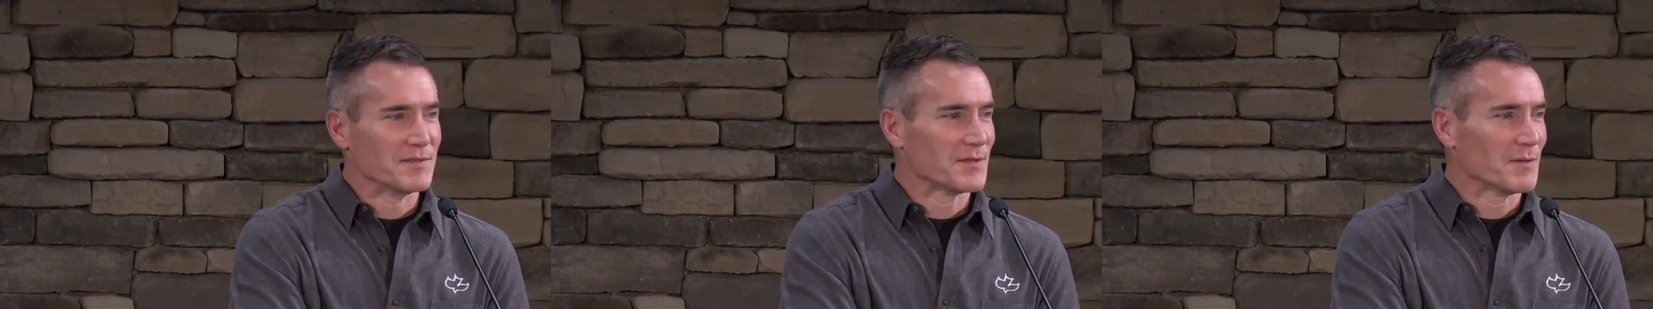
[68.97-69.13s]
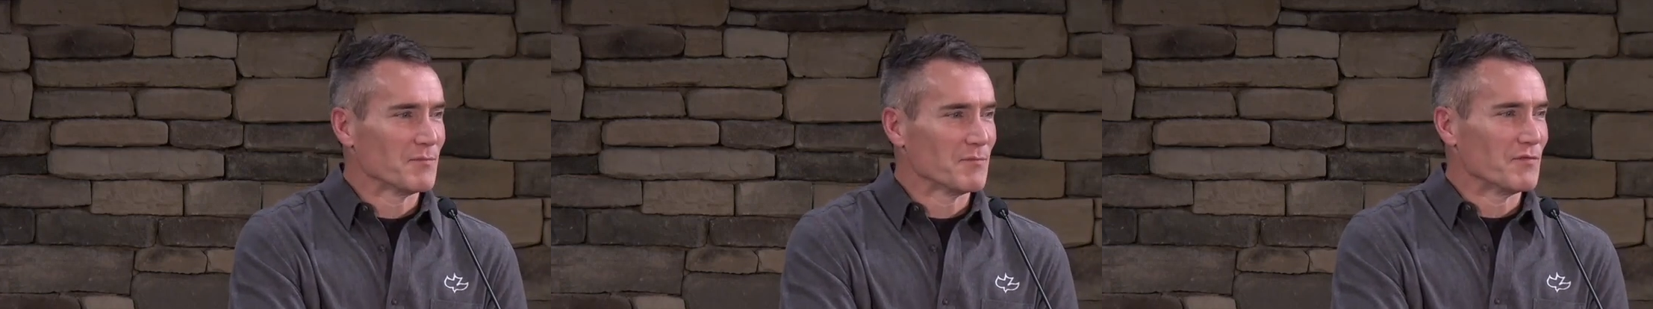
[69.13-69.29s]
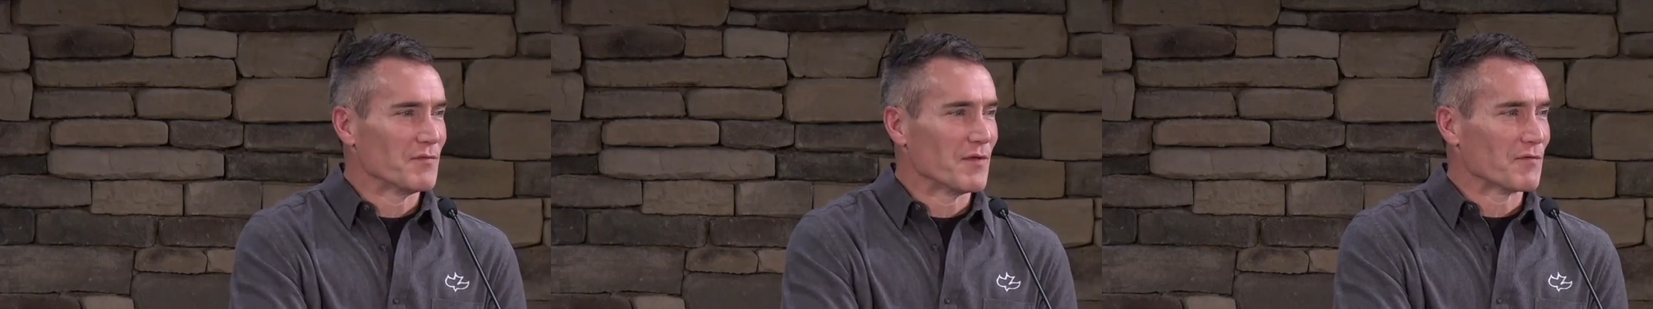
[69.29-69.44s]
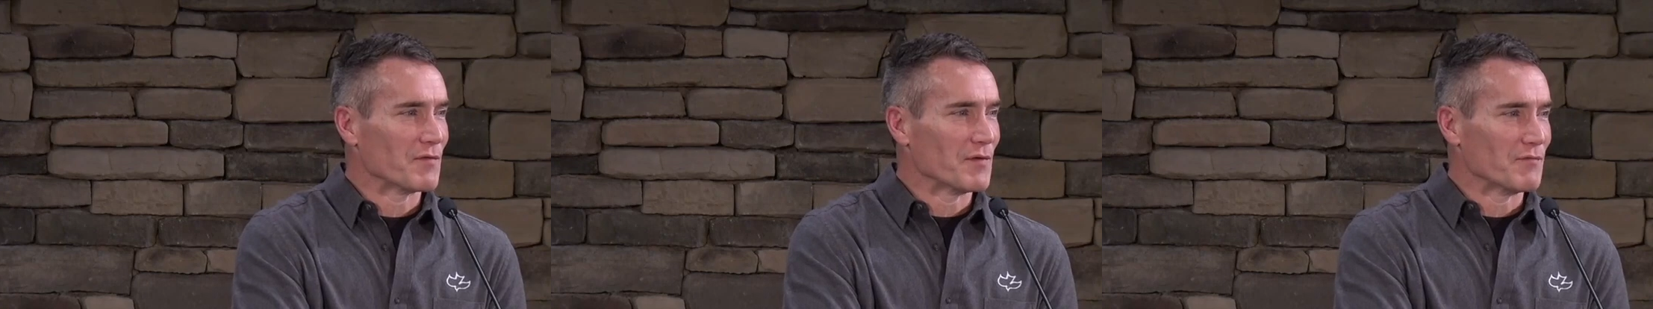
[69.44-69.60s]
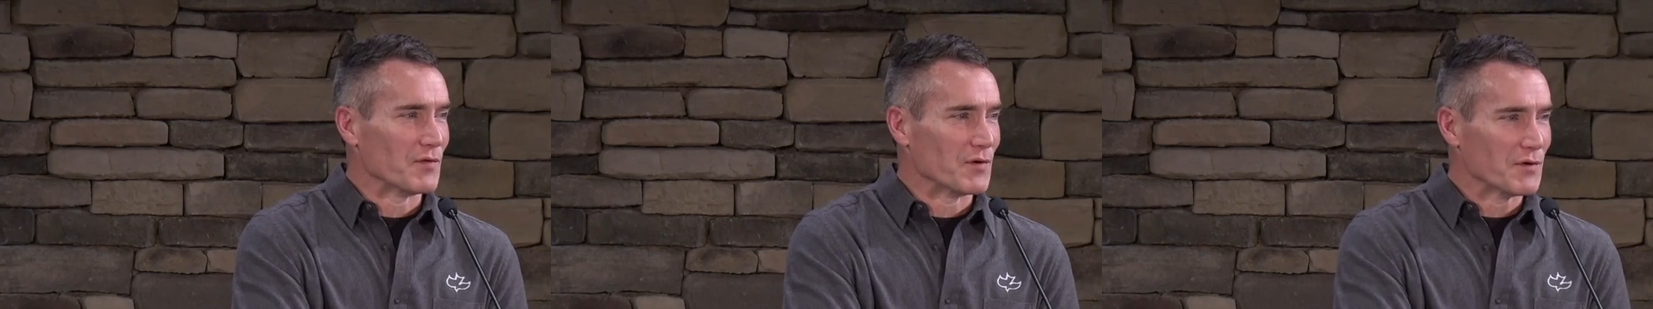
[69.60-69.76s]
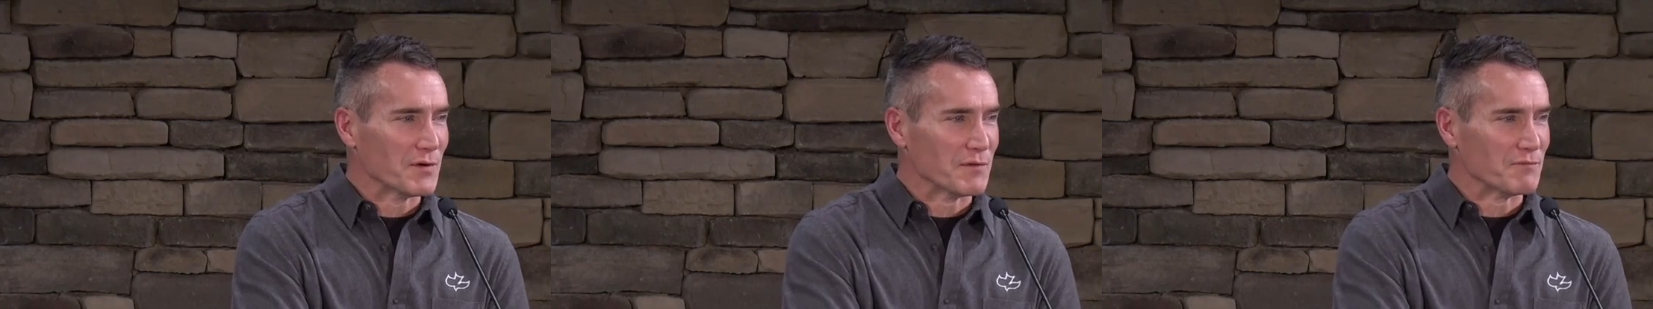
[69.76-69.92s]
some of you have never
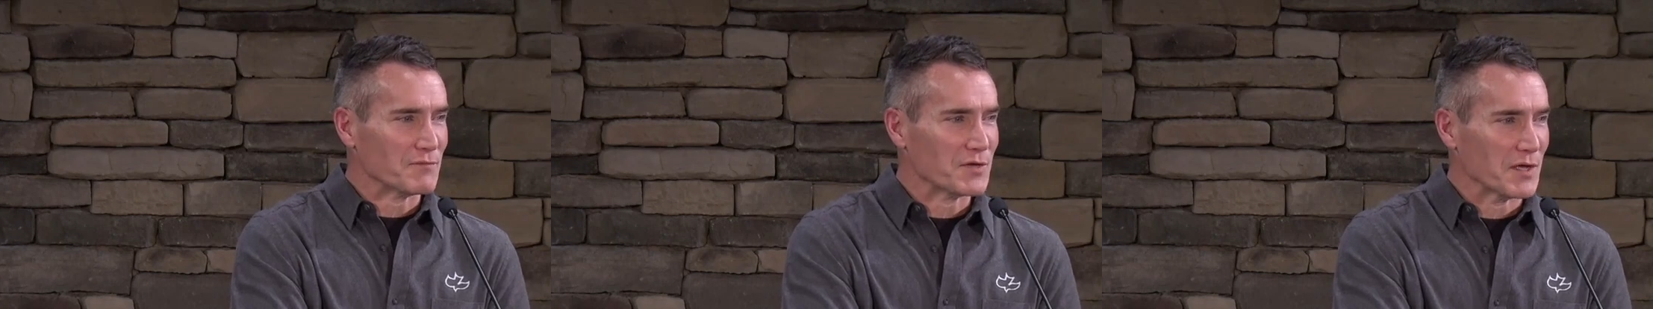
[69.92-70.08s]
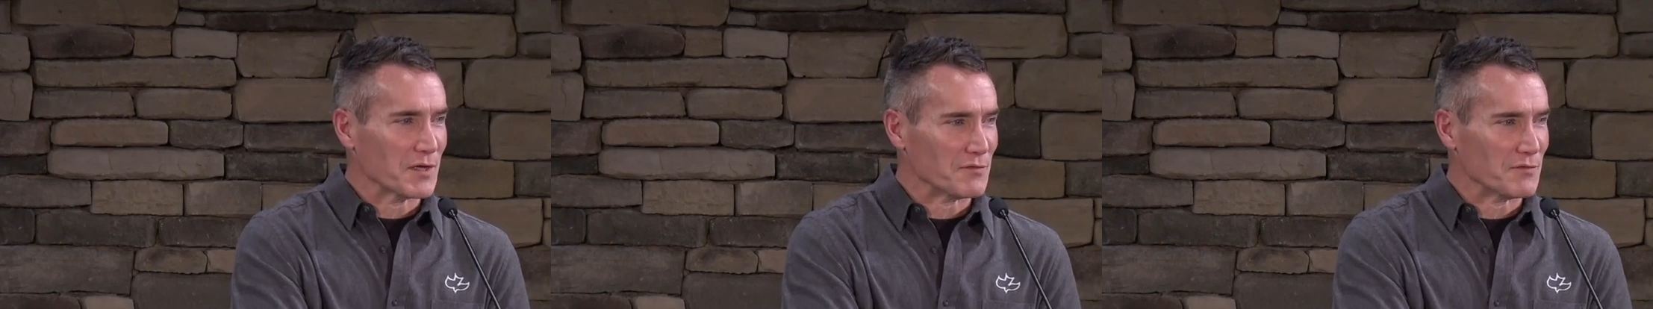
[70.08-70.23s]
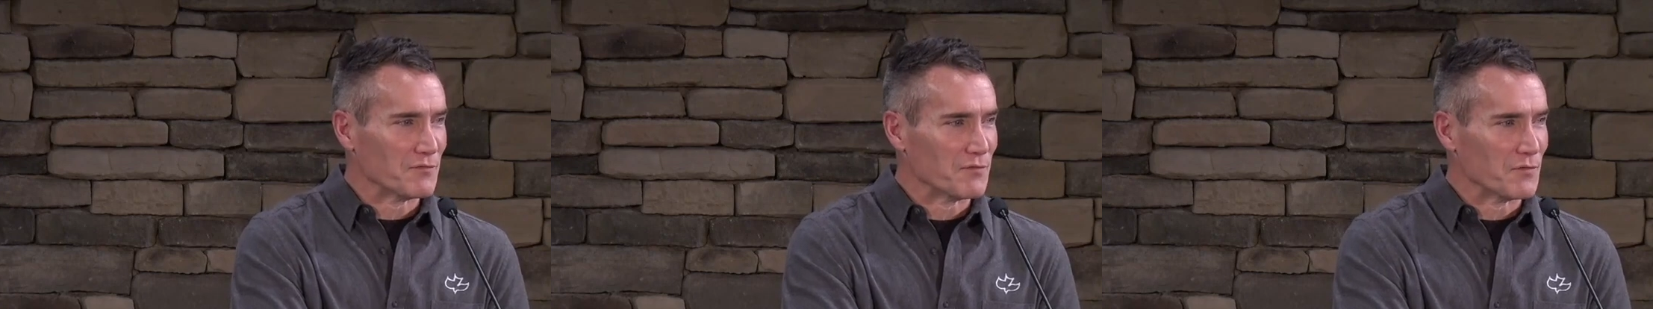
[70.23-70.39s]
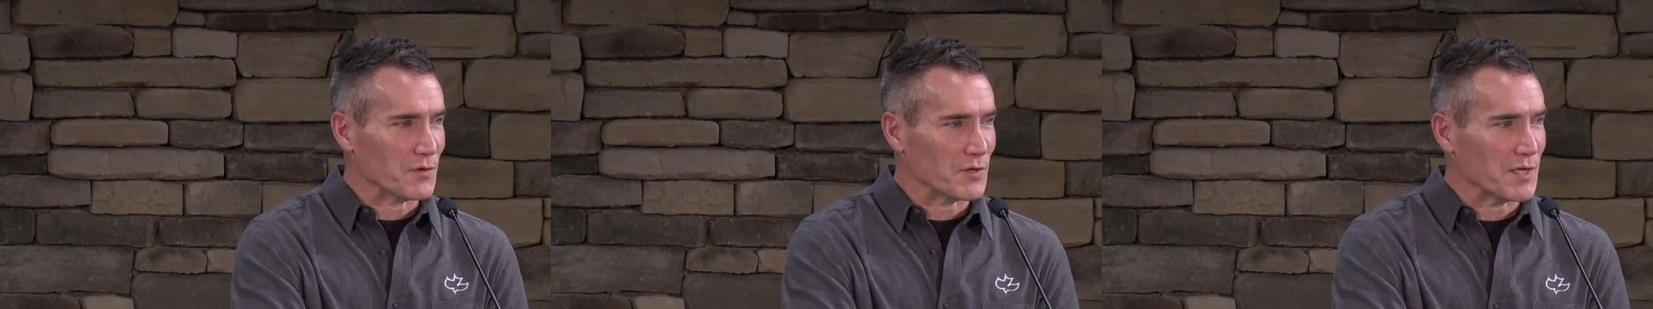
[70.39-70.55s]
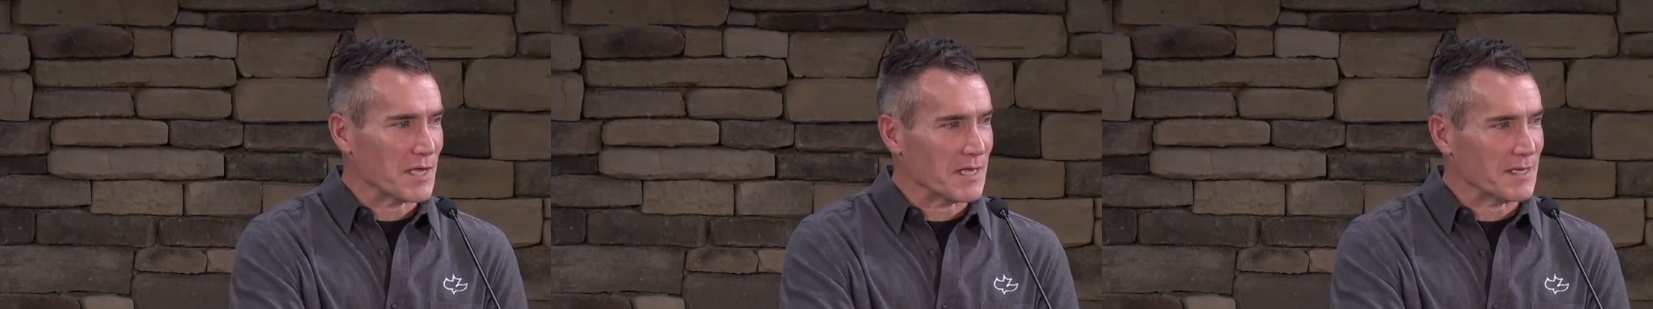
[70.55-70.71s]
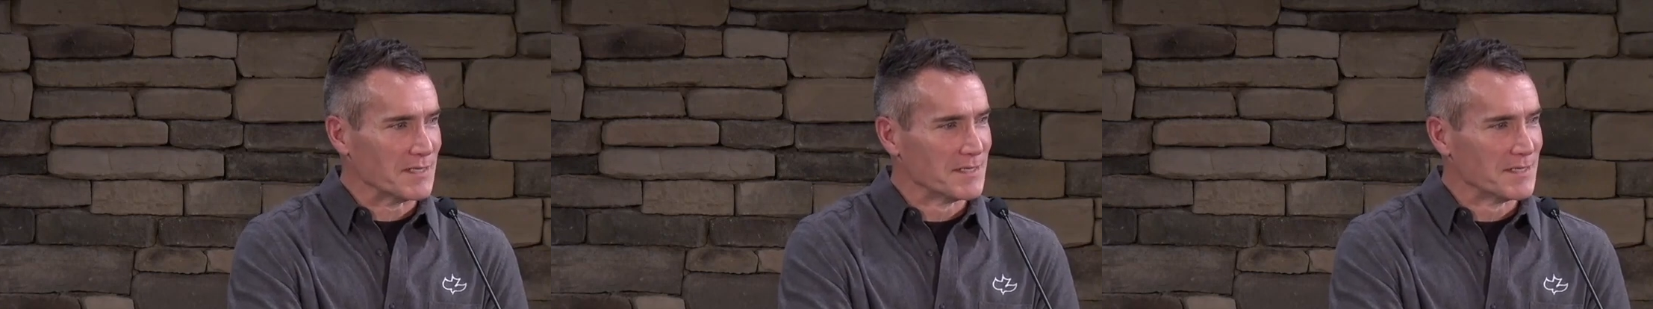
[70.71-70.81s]
even heard of Channel 48.